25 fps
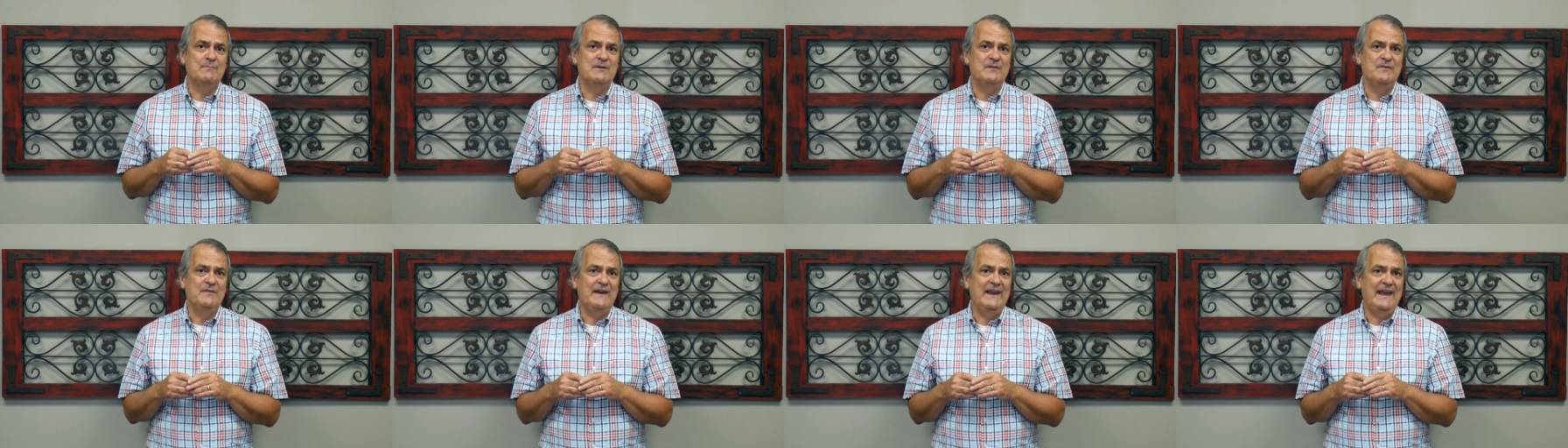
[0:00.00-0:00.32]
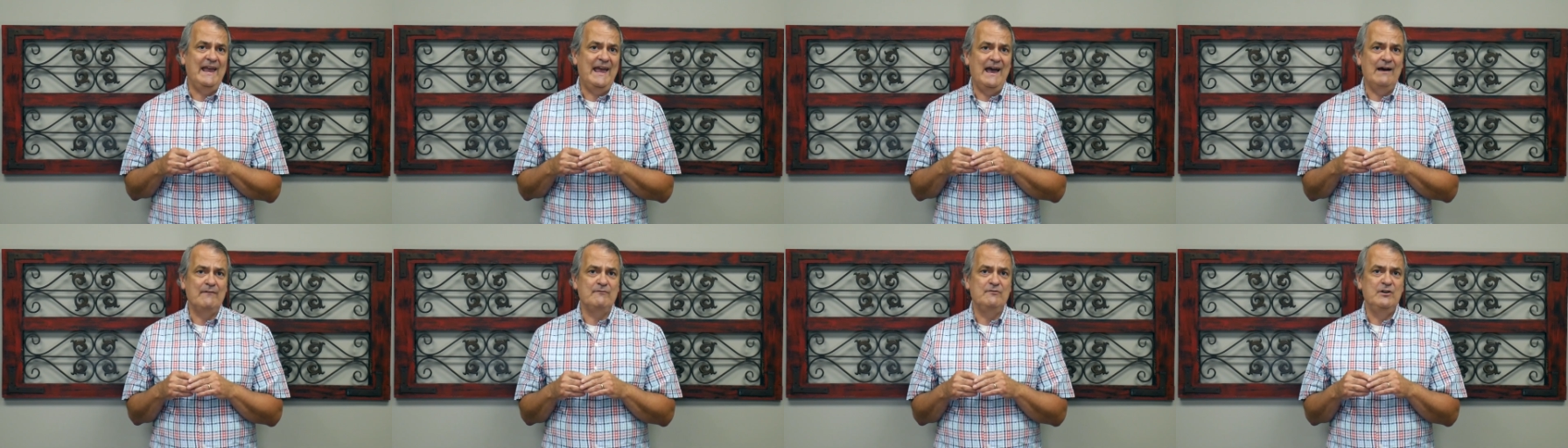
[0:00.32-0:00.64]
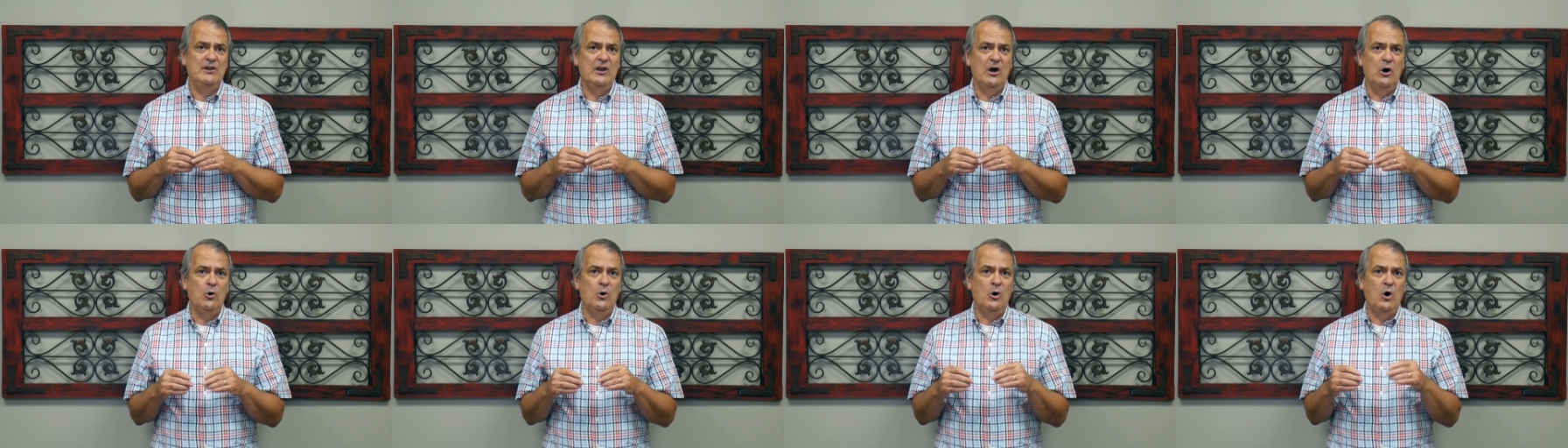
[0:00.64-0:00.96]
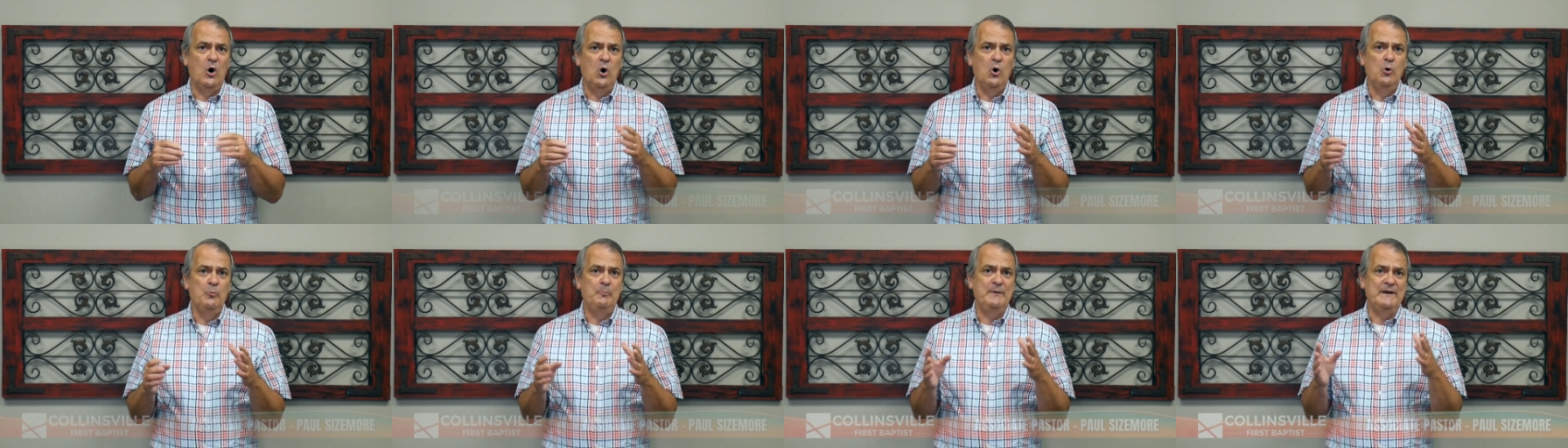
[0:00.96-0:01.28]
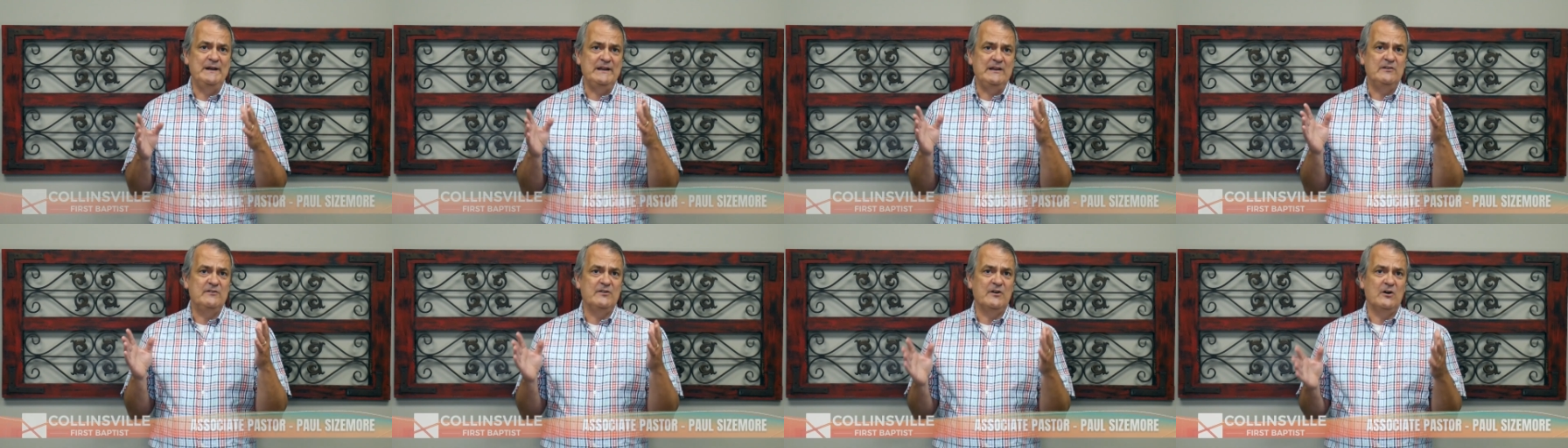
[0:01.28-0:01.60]
but they have no hope
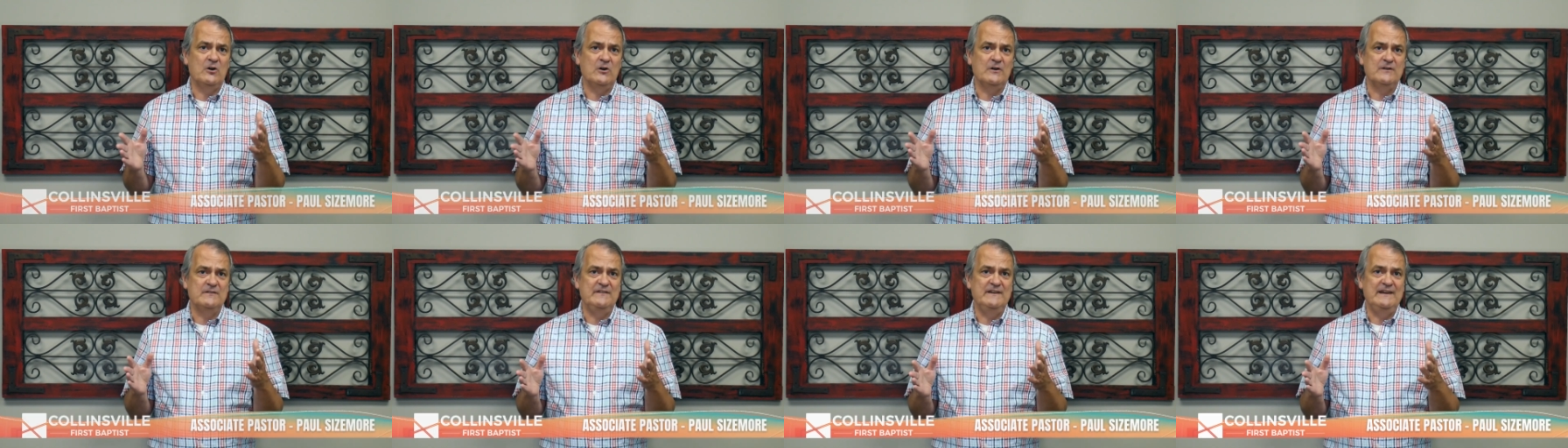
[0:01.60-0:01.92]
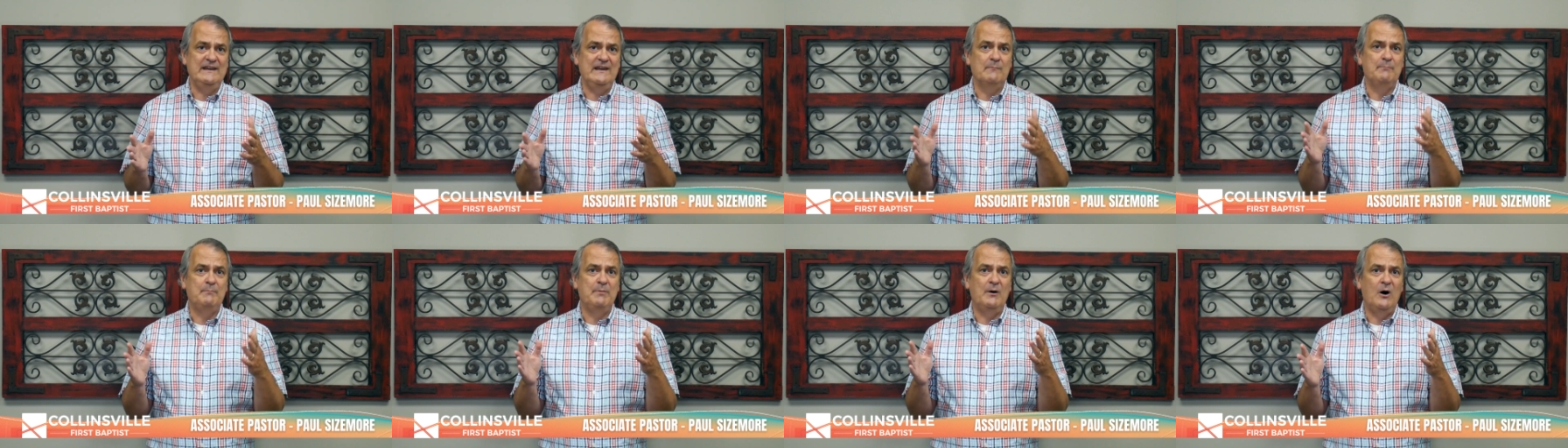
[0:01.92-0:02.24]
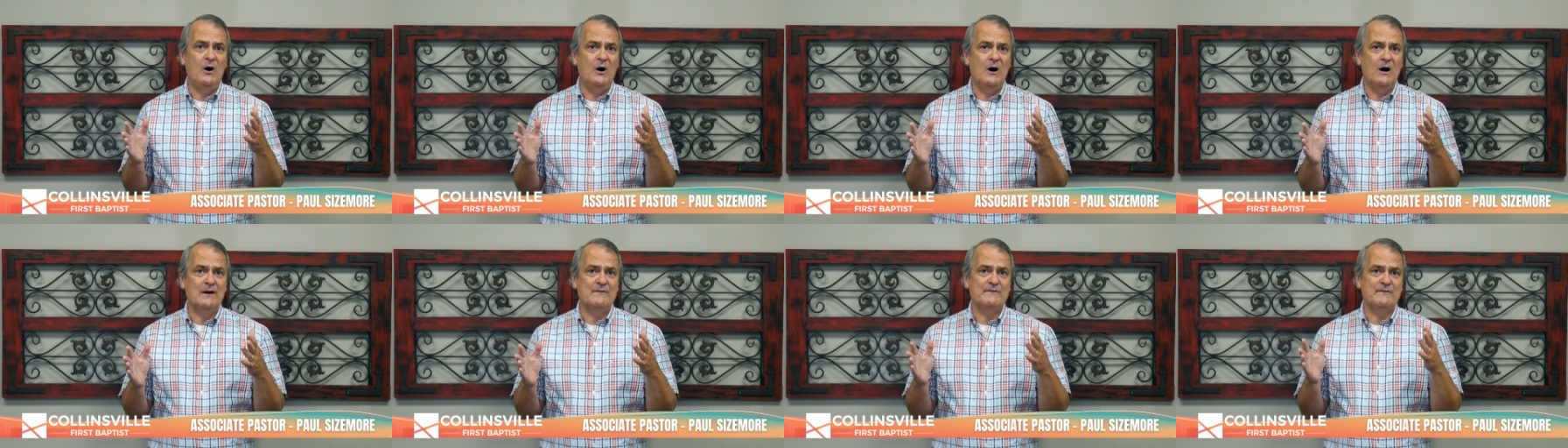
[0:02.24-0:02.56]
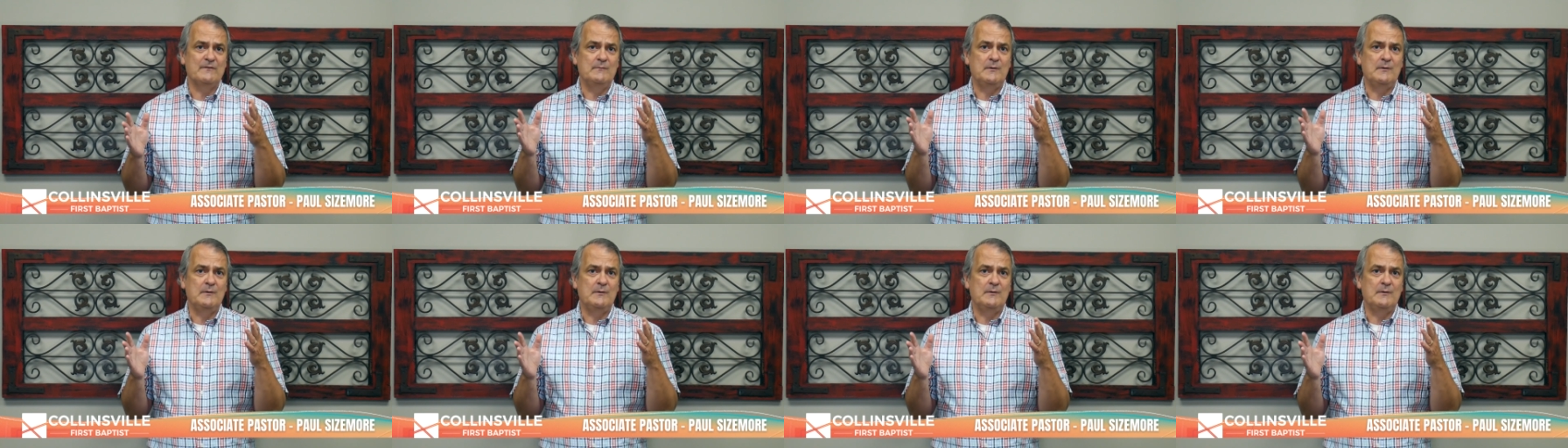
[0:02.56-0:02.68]
in eternity apart